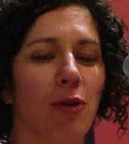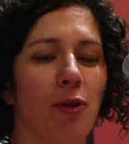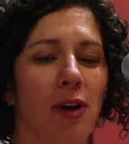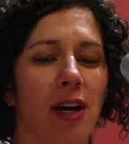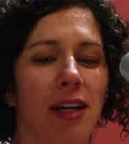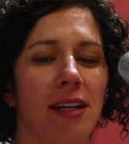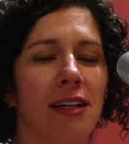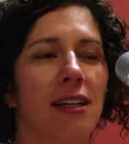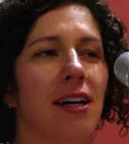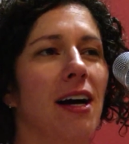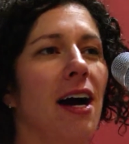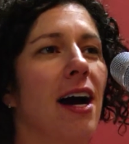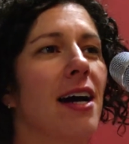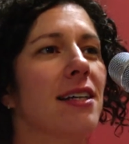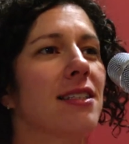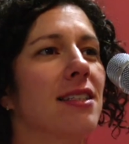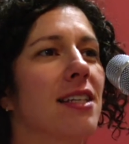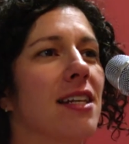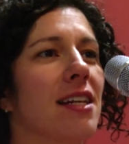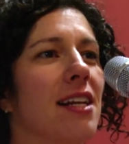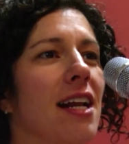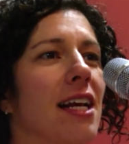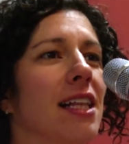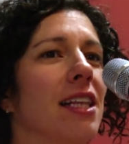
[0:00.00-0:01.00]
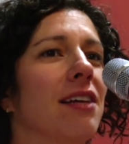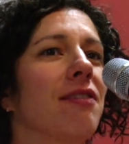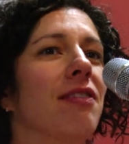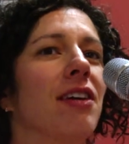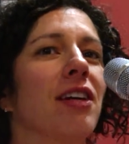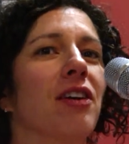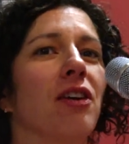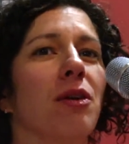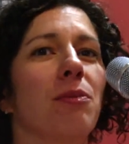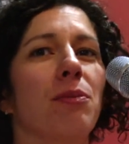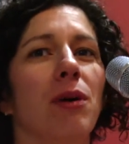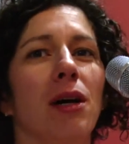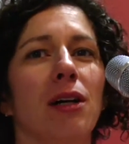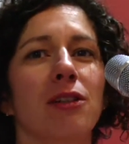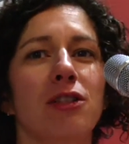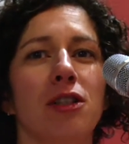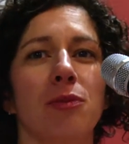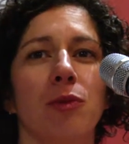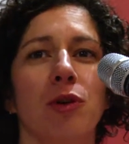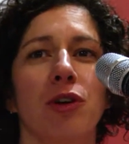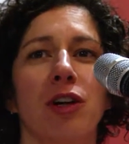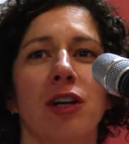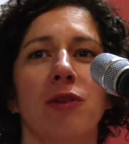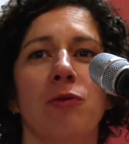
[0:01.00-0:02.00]
Miranda Kosten, and I live here in
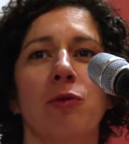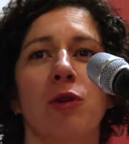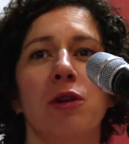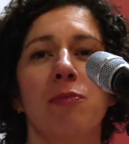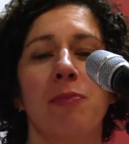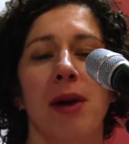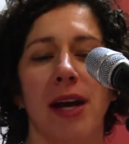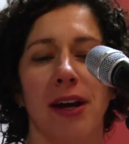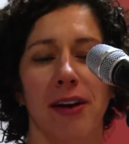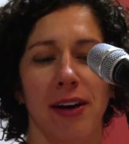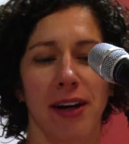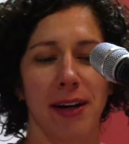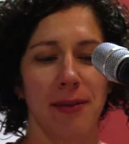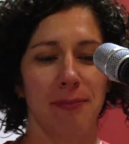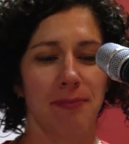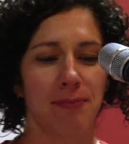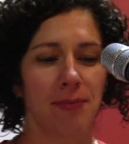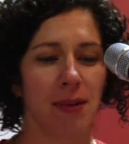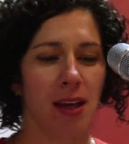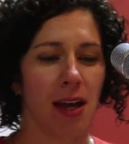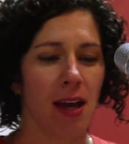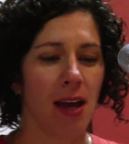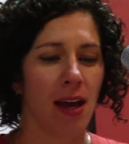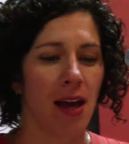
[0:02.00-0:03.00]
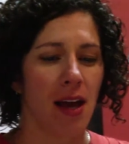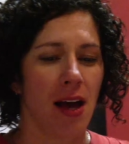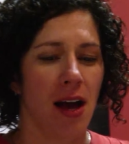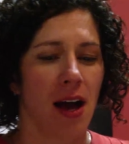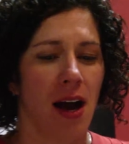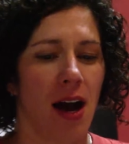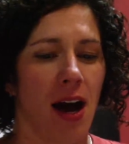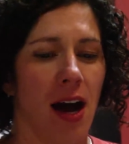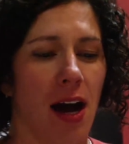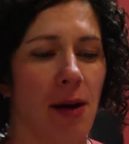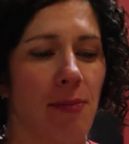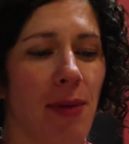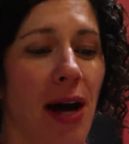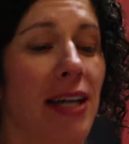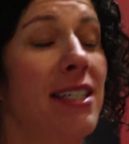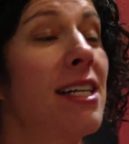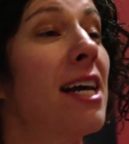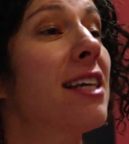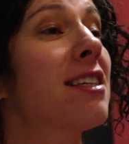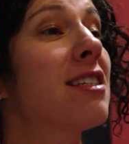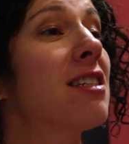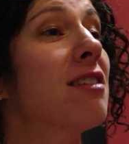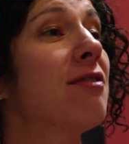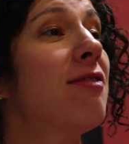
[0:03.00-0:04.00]
Baltimore in Woodbury. I
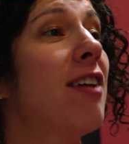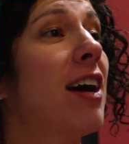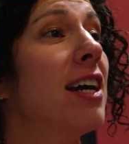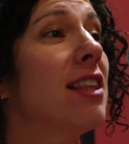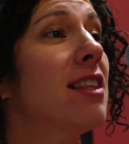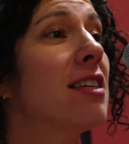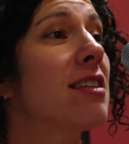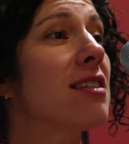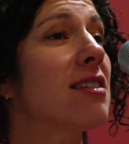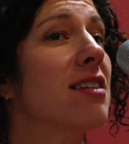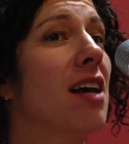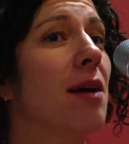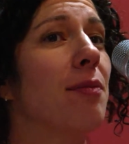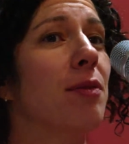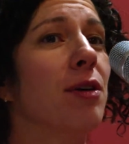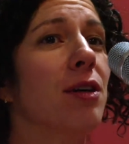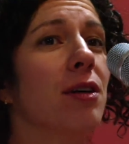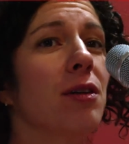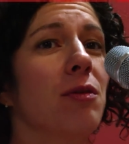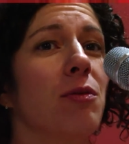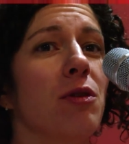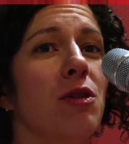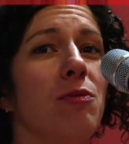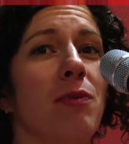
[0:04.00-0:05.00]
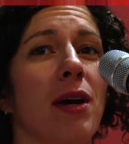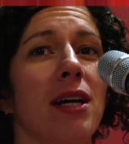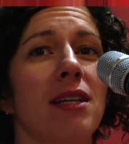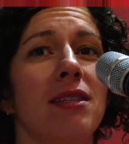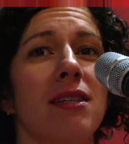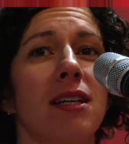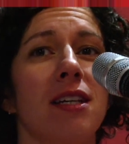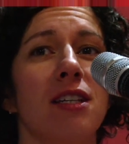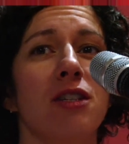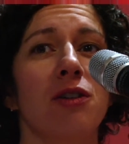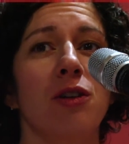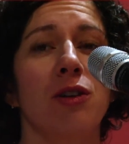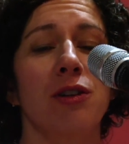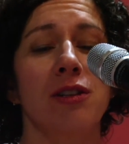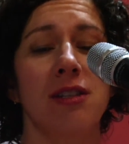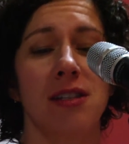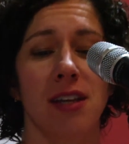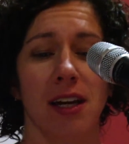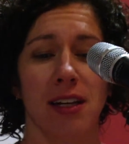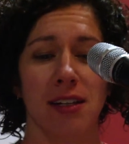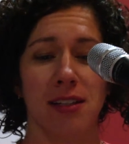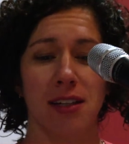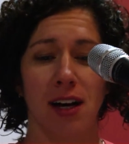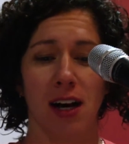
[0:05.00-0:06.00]
testified this summer with my six-year-old
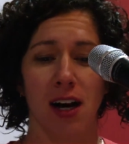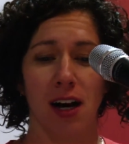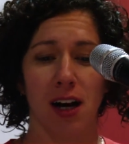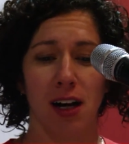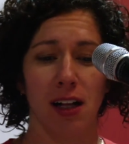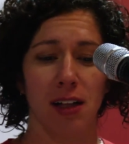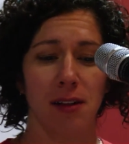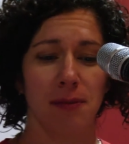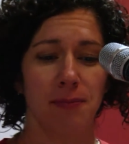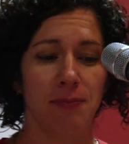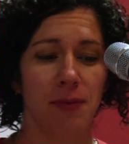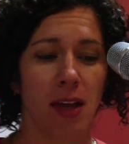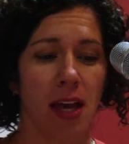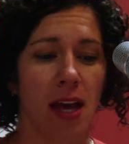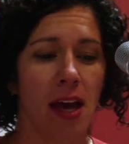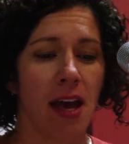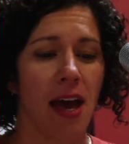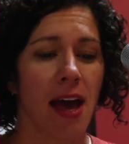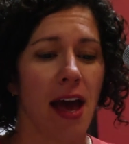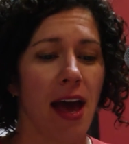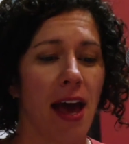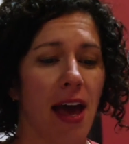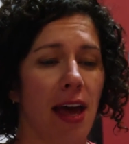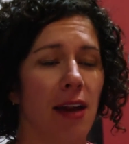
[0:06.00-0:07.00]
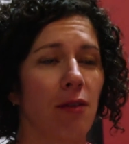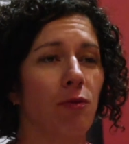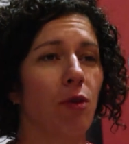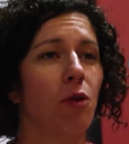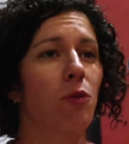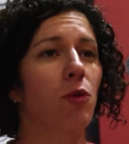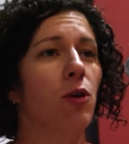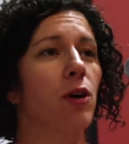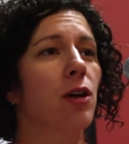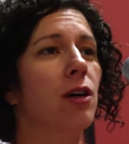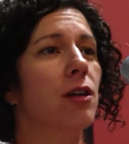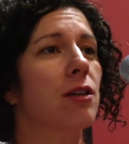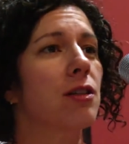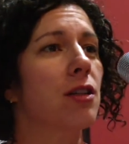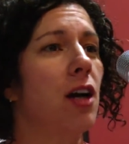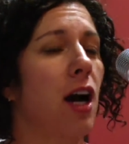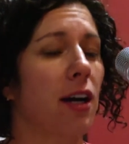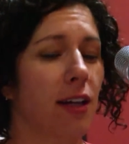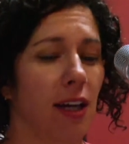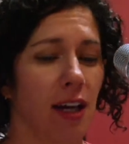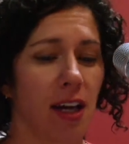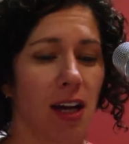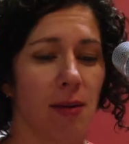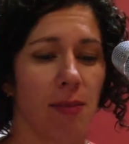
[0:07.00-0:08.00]
son, Tal, and we were
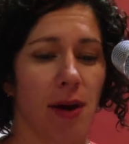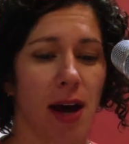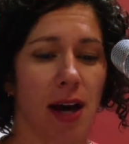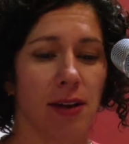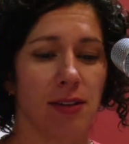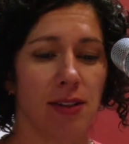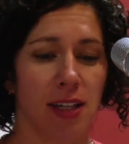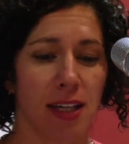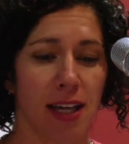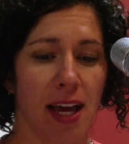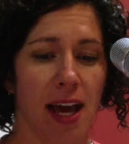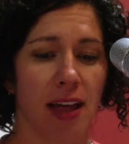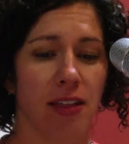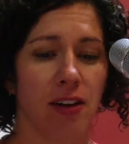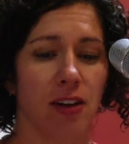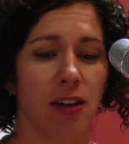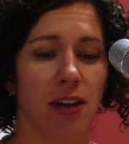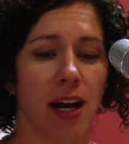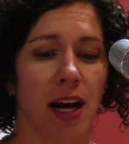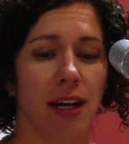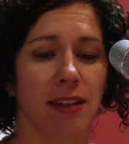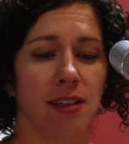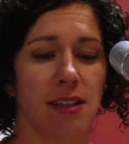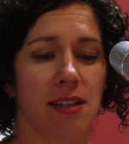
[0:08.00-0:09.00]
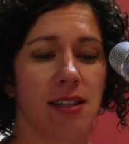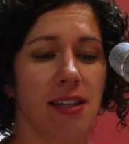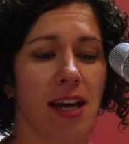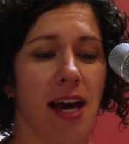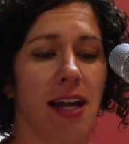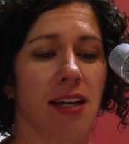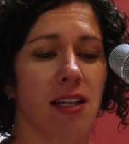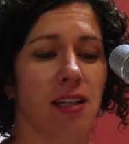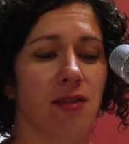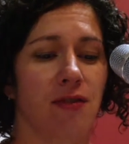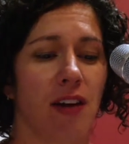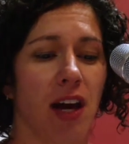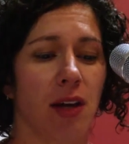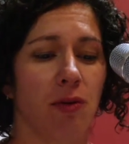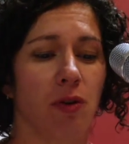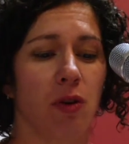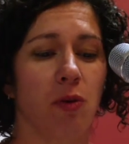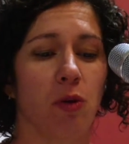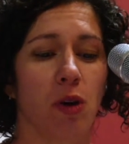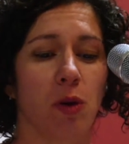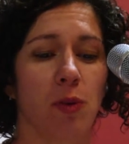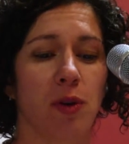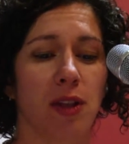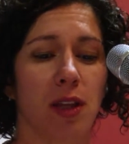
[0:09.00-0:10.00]
talking about together how dissatisfied
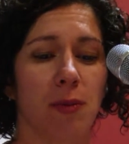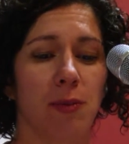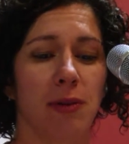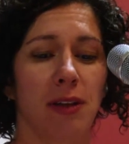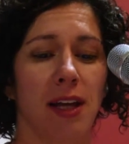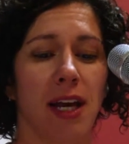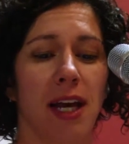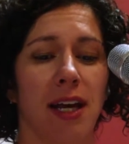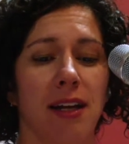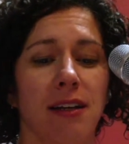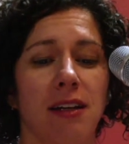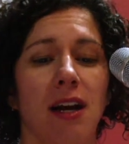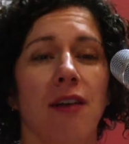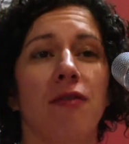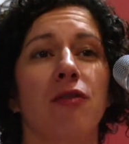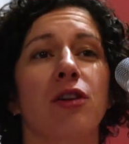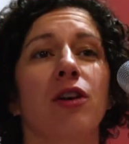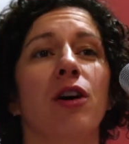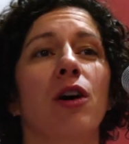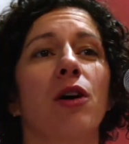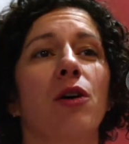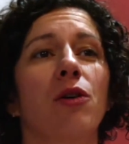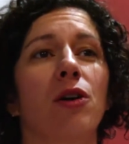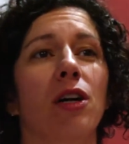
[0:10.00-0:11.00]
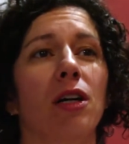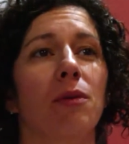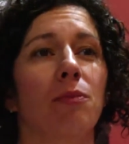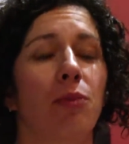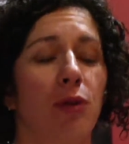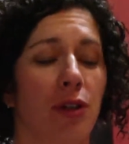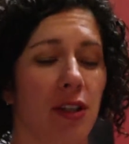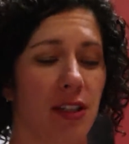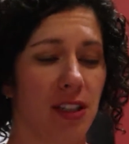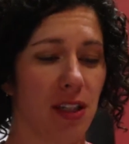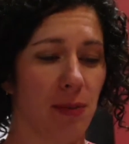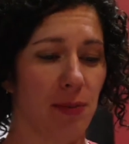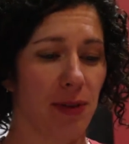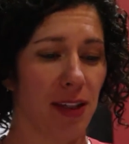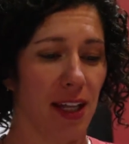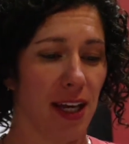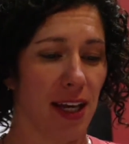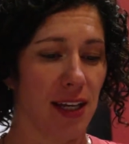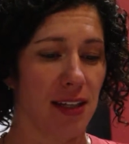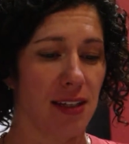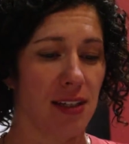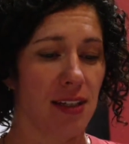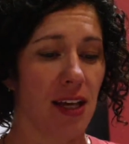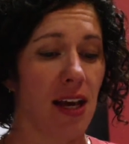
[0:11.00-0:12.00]
we were with the plan Governor Hogan put into
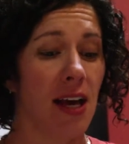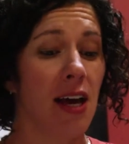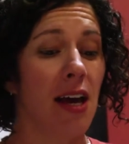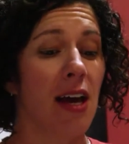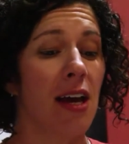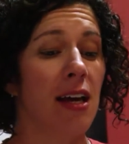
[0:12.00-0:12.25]
place